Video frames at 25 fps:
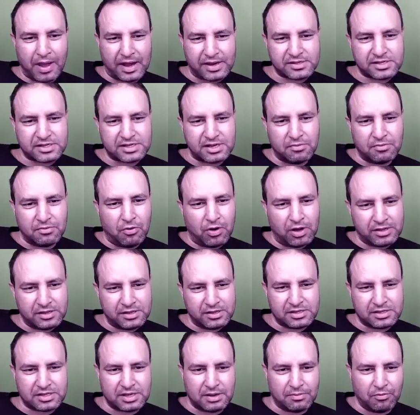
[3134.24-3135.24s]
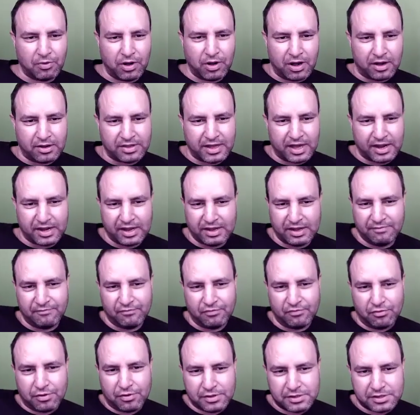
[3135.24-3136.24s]
met someone somewhere that
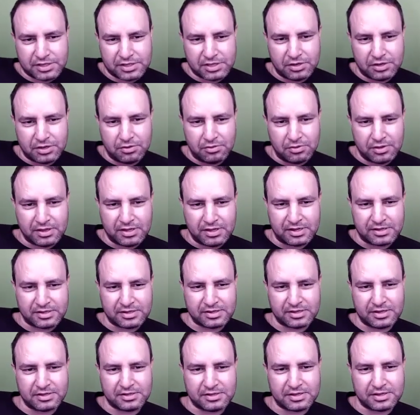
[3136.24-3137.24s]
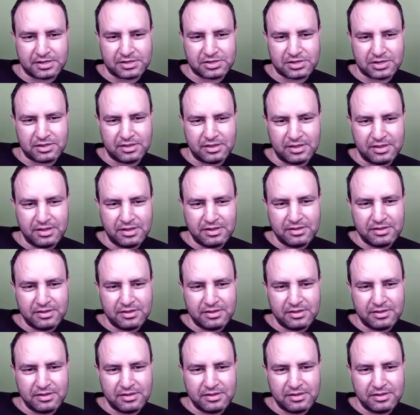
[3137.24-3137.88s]
influenced you in this decision?